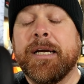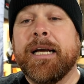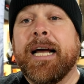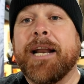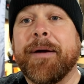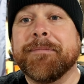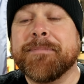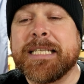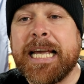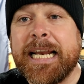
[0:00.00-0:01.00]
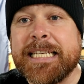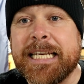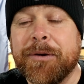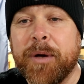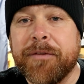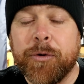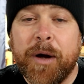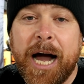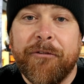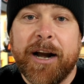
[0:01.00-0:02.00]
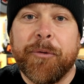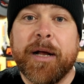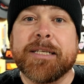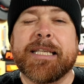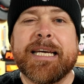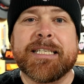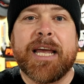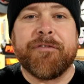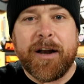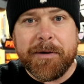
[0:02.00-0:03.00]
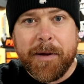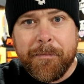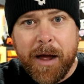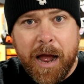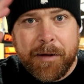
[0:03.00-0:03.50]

Anyway, take it easy wherever you are around the world. Stay safe, and remember,